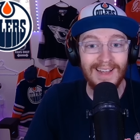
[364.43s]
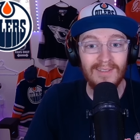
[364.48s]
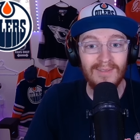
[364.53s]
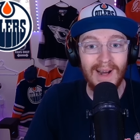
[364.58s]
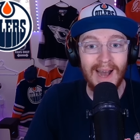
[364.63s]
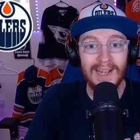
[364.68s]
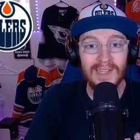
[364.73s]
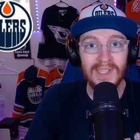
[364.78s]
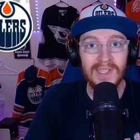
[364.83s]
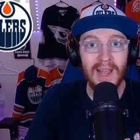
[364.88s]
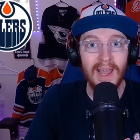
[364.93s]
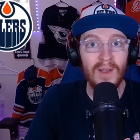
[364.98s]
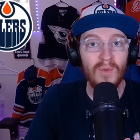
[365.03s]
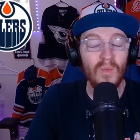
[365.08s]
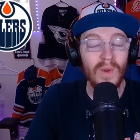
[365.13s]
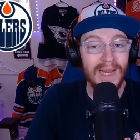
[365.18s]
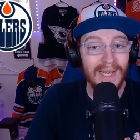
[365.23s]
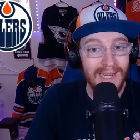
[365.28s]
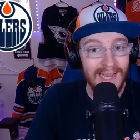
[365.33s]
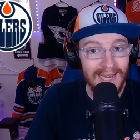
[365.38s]
last night
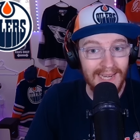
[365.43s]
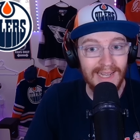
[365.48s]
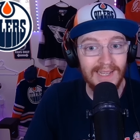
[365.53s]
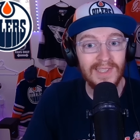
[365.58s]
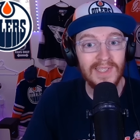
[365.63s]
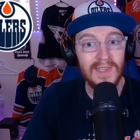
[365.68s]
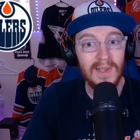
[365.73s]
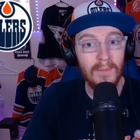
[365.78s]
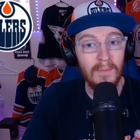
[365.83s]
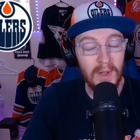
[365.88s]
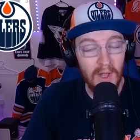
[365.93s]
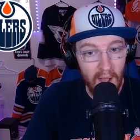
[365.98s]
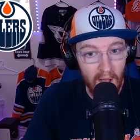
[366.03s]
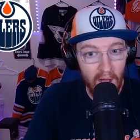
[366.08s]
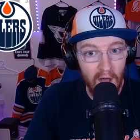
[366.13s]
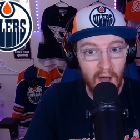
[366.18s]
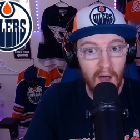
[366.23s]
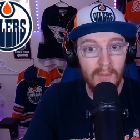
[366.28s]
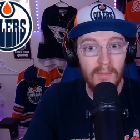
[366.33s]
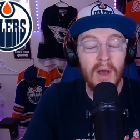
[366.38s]
we needed some
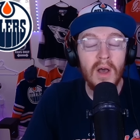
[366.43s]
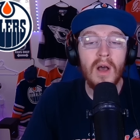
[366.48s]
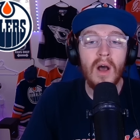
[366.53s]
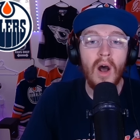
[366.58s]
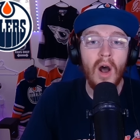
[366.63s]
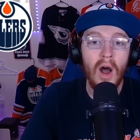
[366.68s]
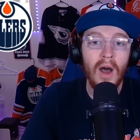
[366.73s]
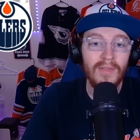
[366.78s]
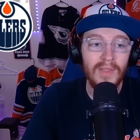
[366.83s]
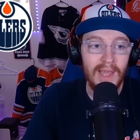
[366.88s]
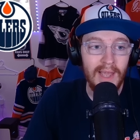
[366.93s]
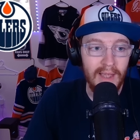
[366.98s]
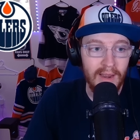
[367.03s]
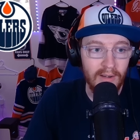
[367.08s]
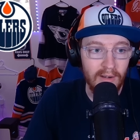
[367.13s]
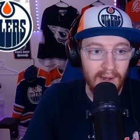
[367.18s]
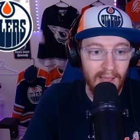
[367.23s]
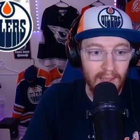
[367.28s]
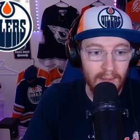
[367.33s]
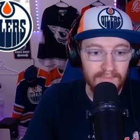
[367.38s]
calm on the
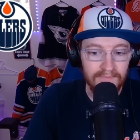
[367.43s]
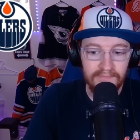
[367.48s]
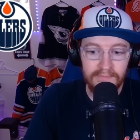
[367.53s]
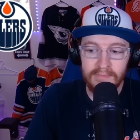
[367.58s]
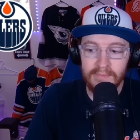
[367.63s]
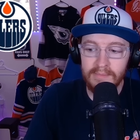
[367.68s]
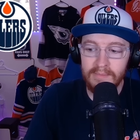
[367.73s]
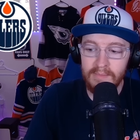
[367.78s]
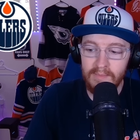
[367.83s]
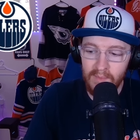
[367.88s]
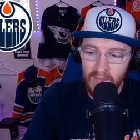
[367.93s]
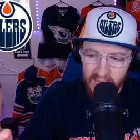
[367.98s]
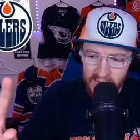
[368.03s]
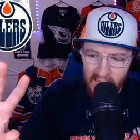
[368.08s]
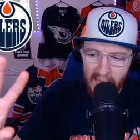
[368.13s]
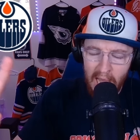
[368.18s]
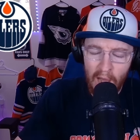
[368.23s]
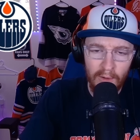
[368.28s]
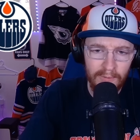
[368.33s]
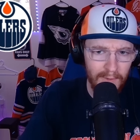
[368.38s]
internet.
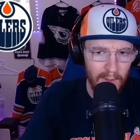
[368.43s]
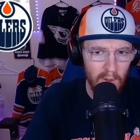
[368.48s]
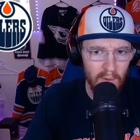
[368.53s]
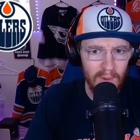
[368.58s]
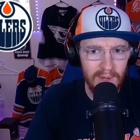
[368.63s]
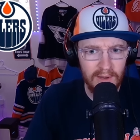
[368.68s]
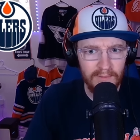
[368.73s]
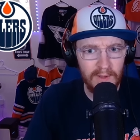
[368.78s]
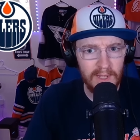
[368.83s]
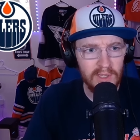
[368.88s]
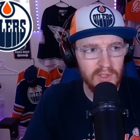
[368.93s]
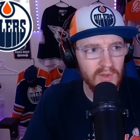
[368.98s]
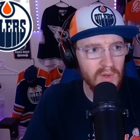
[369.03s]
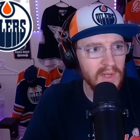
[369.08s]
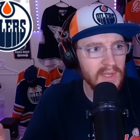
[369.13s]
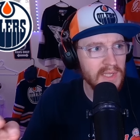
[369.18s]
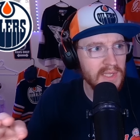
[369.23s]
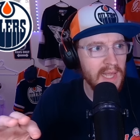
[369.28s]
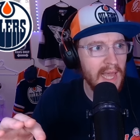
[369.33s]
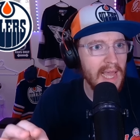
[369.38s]
Now, a few
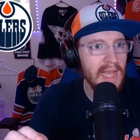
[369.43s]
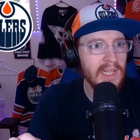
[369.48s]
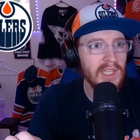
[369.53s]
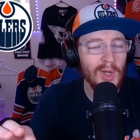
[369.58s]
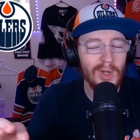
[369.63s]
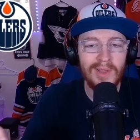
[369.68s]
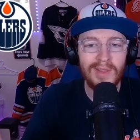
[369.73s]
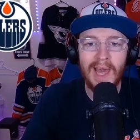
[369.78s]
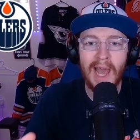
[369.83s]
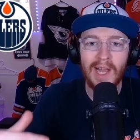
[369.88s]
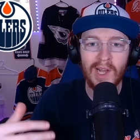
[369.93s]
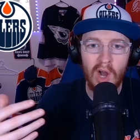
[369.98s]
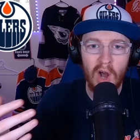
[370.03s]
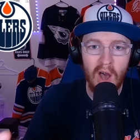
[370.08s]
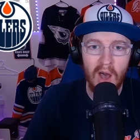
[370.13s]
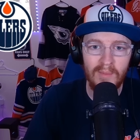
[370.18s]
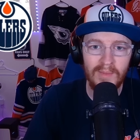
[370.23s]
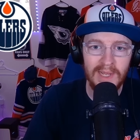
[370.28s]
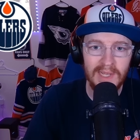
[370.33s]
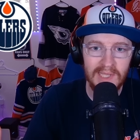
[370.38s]
individuals, they took that
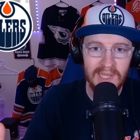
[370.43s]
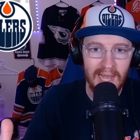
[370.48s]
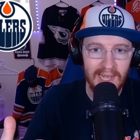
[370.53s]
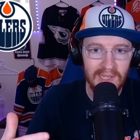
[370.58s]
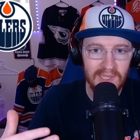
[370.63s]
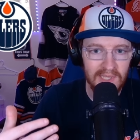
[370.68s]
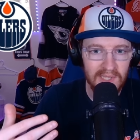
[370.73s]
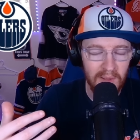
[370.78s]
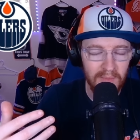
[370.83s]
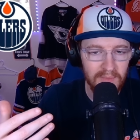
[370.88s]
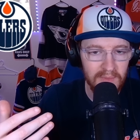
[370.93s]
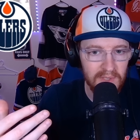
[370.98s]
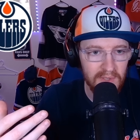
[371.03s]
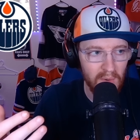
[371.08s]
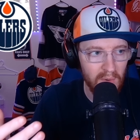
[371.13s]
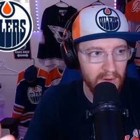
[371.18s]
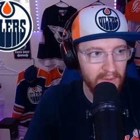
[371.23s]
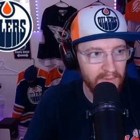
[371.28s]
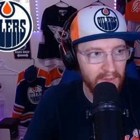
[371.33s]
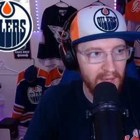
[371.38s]
calmness as some
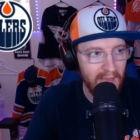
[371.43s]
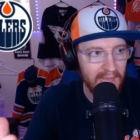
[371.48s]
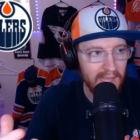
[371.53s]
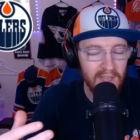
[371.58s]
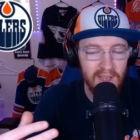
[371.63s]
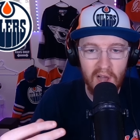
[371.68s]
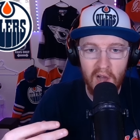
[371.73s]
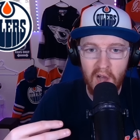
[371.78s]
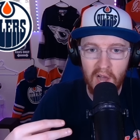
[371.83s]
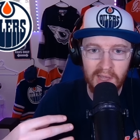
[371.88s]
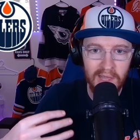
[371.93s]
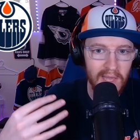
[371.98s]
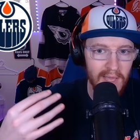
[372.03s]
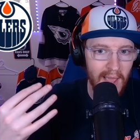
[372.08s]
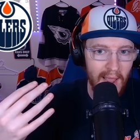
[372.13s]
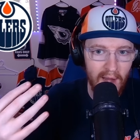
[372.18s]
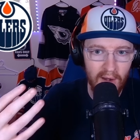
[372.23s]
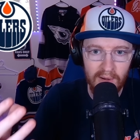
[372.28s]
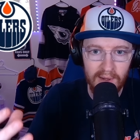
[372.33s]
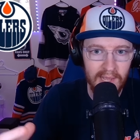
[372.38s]
sort of like cocky
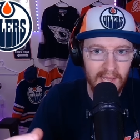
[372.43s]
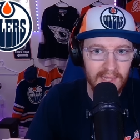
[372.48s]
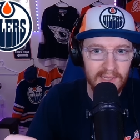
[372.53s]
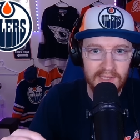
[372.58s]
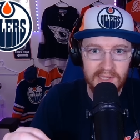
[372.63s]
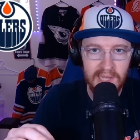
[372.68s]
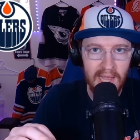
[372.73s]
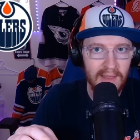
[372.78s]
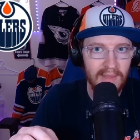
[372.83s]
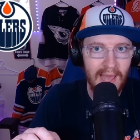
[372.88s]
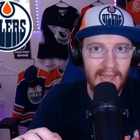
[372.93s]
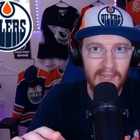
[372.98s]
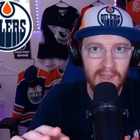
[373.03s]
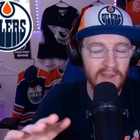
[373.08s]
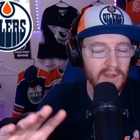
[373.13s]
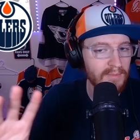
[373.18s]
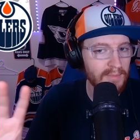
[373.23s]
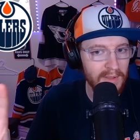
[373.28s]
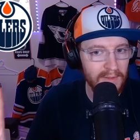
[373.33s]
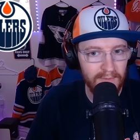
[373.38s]
arrogance, and that
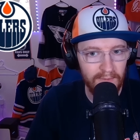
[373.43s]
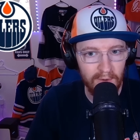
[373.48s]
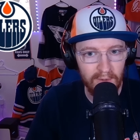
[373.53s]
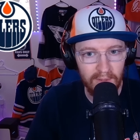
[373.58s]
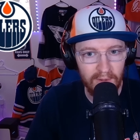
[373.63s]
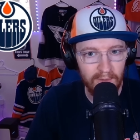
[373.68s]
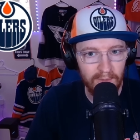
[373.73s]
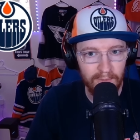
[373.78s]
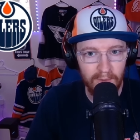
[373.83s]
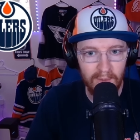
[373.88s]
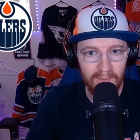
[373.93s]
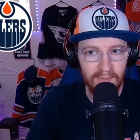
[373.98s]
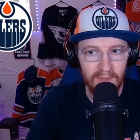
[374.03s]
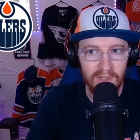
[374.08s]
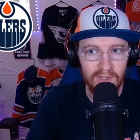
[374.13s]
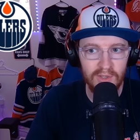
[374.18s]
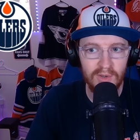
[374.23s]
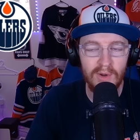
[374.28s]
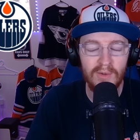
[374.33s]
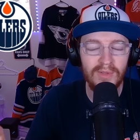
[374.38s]
couldn't be further from the
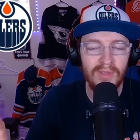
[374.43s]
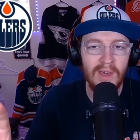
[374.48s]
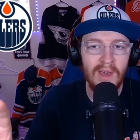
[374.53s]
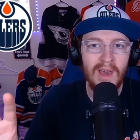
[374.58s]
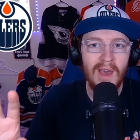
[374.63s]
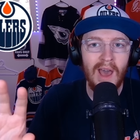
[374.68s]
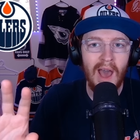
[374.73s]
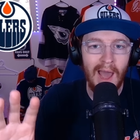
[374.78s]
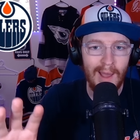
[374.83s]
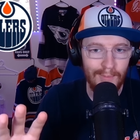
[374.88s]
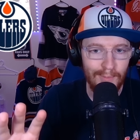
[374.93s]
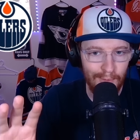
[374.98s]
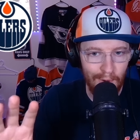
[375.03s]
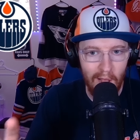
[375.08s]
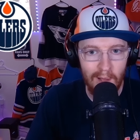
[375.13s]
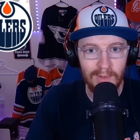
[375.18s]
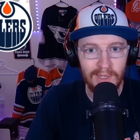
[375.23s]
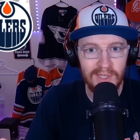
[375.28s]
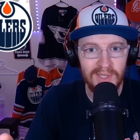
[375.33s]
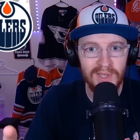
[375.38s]
truth. I
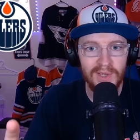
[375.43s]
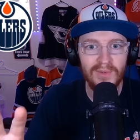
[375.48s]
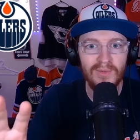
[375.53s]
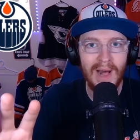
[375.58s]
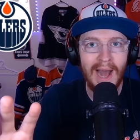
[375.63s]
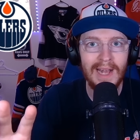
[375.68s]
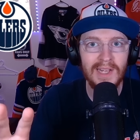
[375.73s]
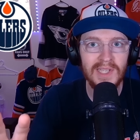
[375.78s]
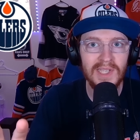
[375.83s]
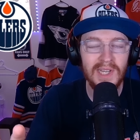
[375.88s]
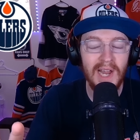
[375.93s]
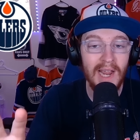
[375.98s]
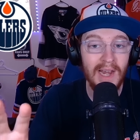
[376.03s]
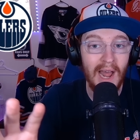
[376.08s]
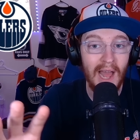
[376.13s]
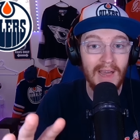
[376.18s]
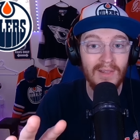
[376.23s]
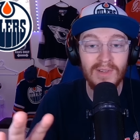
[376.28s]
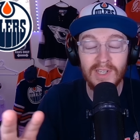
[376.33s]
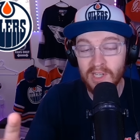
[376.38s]
promise you, last night,
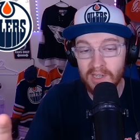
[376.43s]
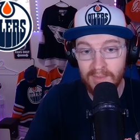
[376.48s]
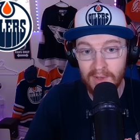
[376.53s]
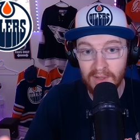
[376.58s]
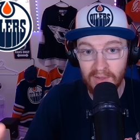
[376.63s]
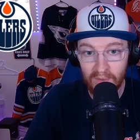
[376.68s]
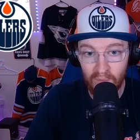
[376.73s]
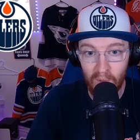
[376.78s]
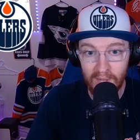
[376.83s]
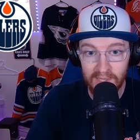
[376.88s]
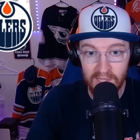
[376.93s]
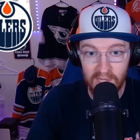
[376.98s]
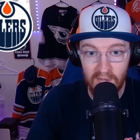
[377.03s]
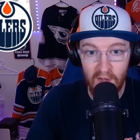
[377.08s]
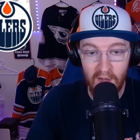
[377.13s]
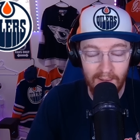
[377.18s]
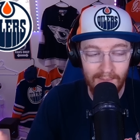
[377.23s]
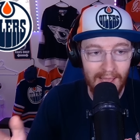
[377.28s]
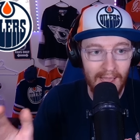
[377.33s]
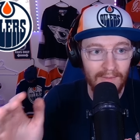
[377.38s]
I legitimately was
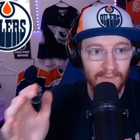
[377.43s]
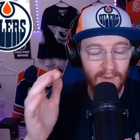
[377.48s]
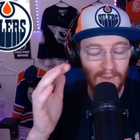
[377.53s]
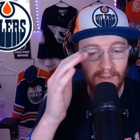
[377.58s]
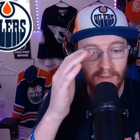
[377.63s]
calm after the